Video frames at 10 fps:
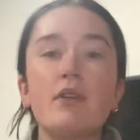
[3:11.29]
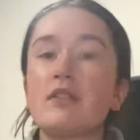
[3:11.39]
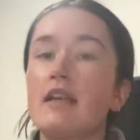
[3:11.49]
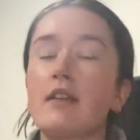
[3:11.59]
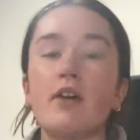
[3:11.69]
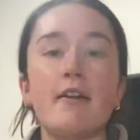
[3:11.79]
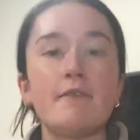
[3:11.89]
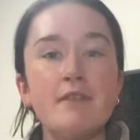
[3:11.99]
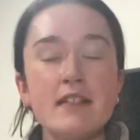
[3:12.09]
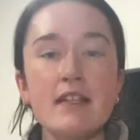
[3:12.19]
We also take a lot
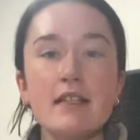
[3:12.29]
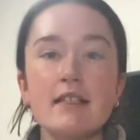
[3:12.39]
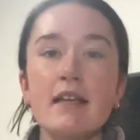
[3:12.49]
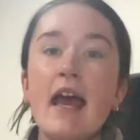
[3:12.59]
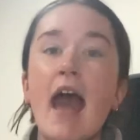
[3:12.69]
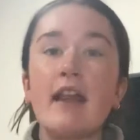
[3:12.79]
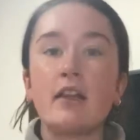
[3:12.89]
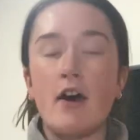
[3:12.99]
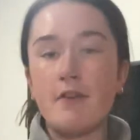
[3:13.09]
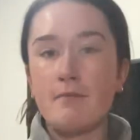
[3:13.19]
of physics and
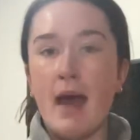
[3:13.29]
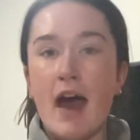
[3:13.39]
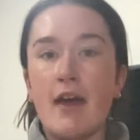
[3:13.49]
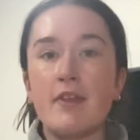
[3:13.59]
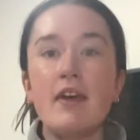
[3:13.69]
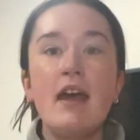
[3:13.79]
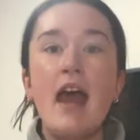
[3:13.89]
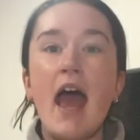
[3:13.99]
a lot of math.